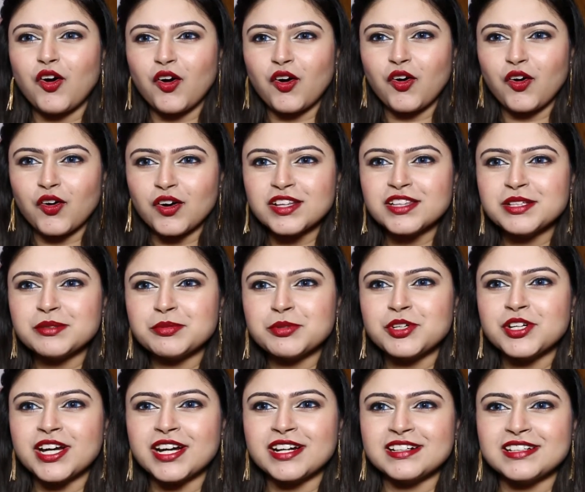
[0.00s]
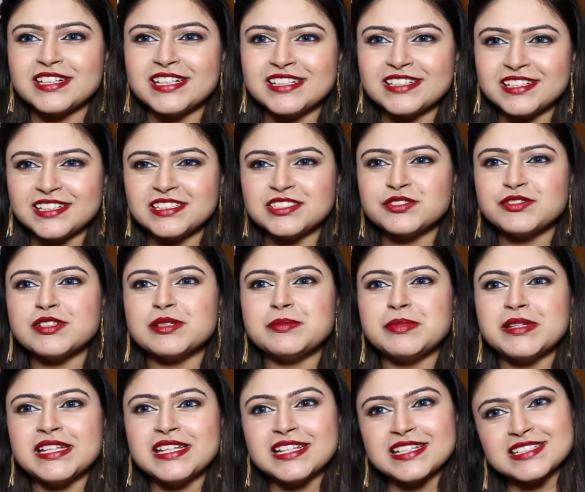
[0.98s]
All the product details will
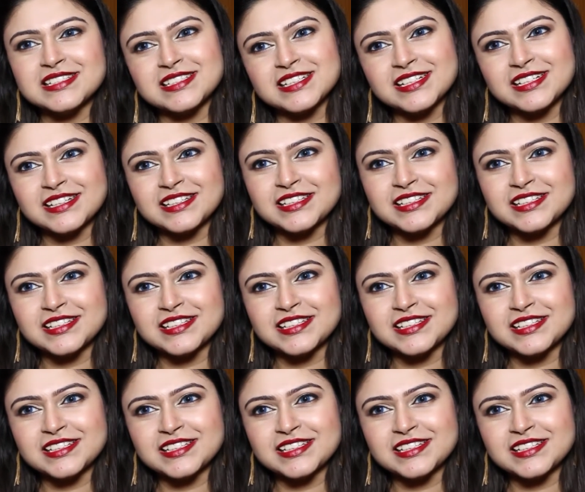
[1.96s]
be listed